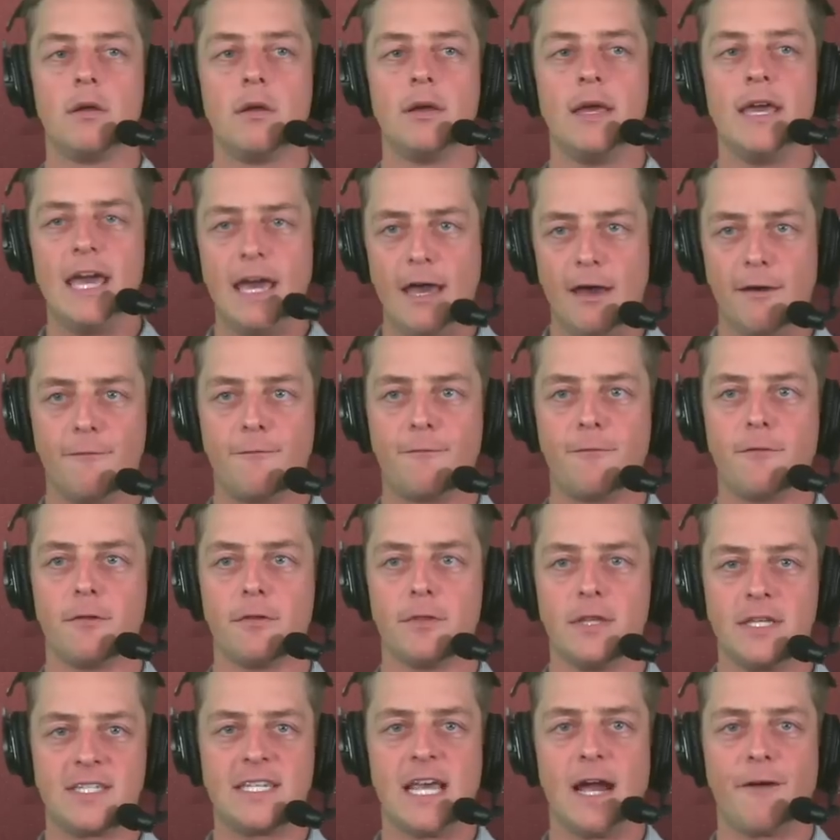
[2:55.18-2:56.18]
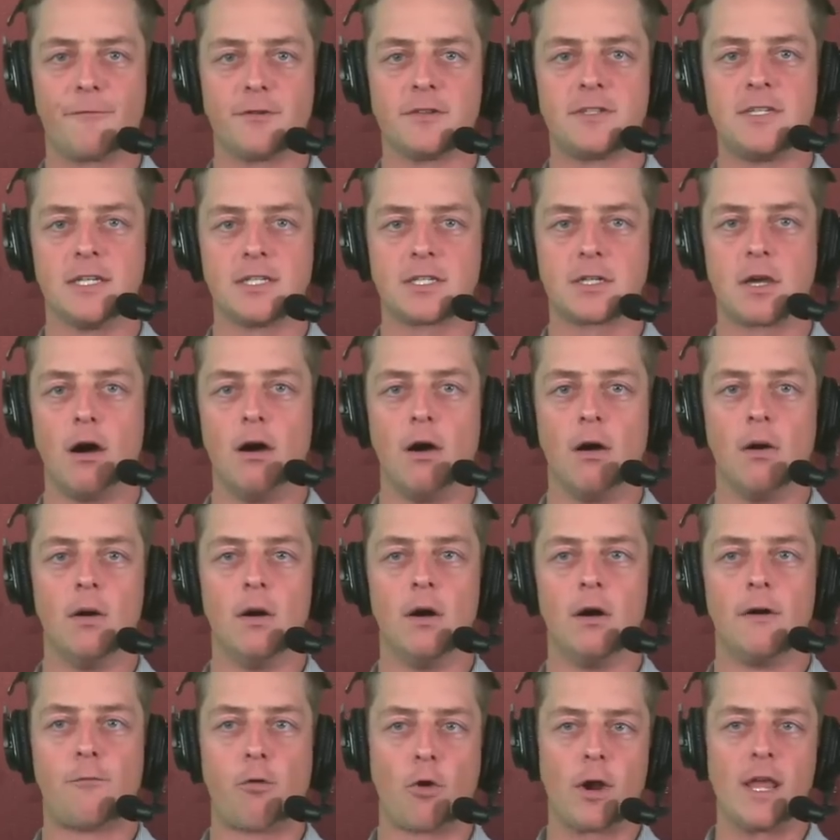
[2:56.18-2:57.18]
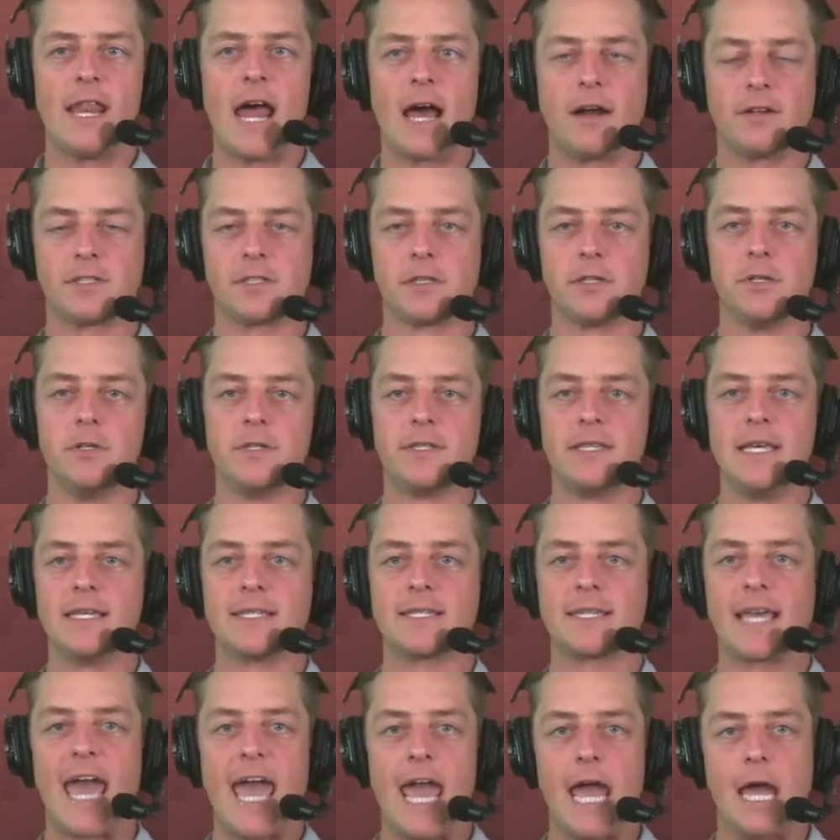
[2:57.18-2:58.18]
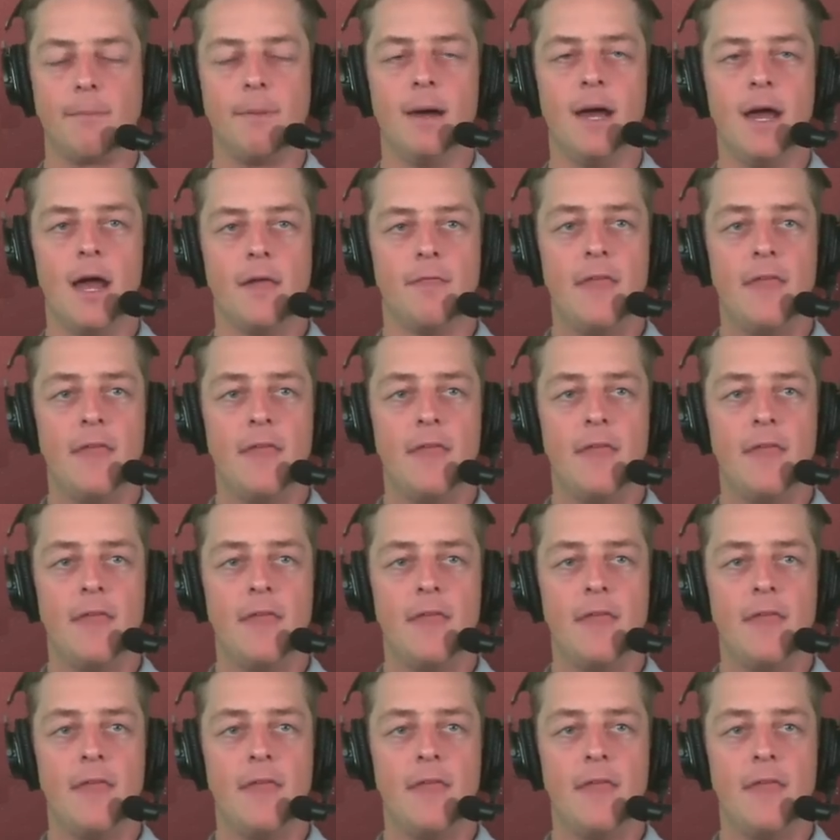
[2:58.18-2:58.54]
if the San Francisco 49ers lose this game,